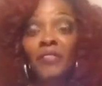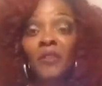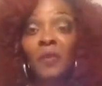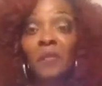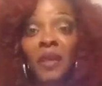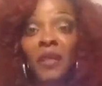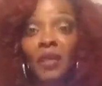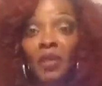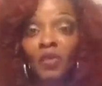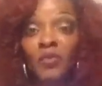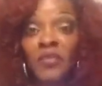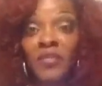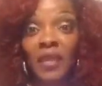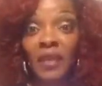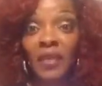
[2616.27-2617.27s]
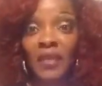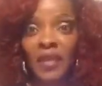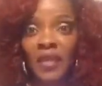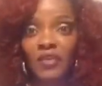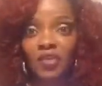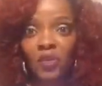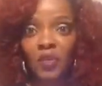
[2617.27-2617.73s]
They're making you second
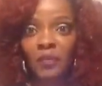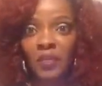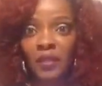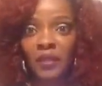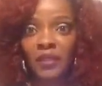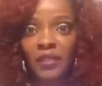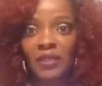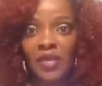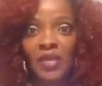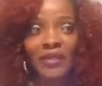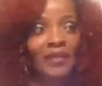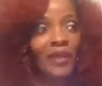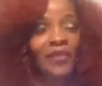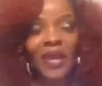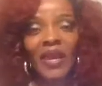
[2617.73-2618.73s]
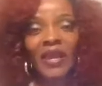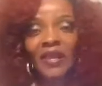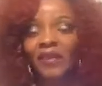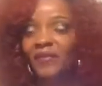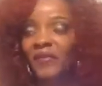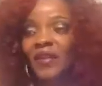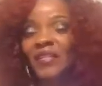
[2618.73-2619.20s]
guess your abilities. Now, the
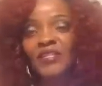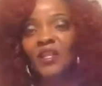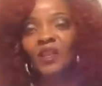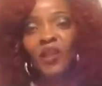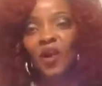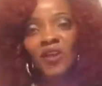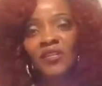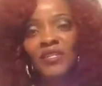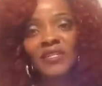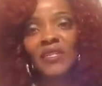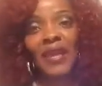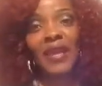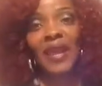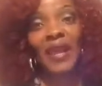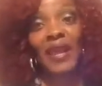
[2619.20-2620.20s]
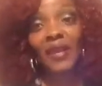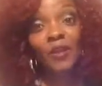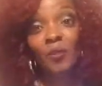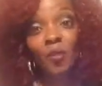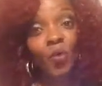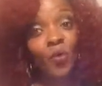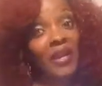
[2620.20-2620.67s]
elephant is the largest
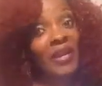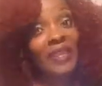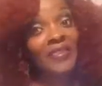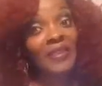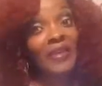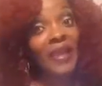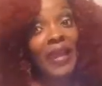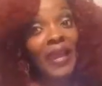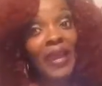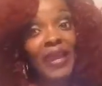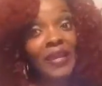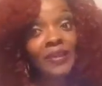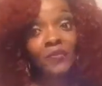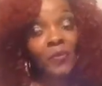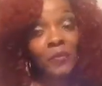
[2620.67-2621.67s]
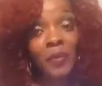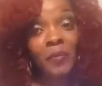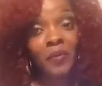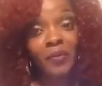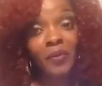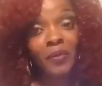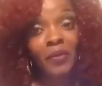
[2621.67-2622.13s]
animal in the land,
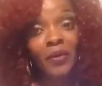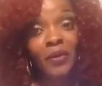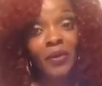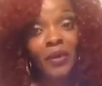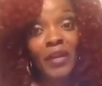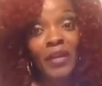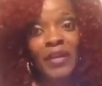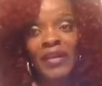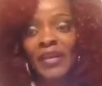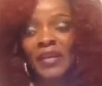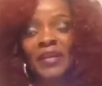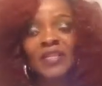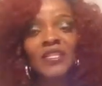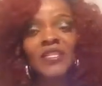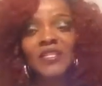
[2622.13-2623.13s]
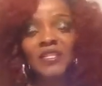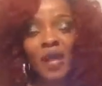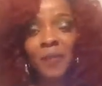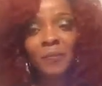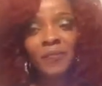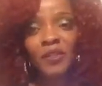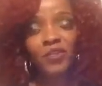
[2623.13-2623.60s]
remember? He could
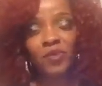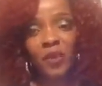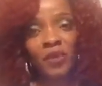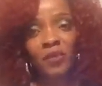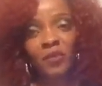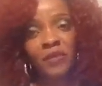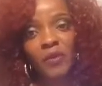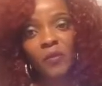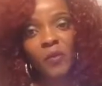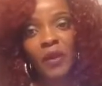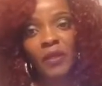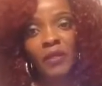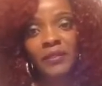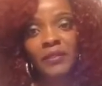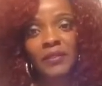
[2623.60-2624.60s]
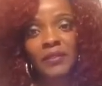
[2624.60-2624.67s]
stomp the trainer if he wanted.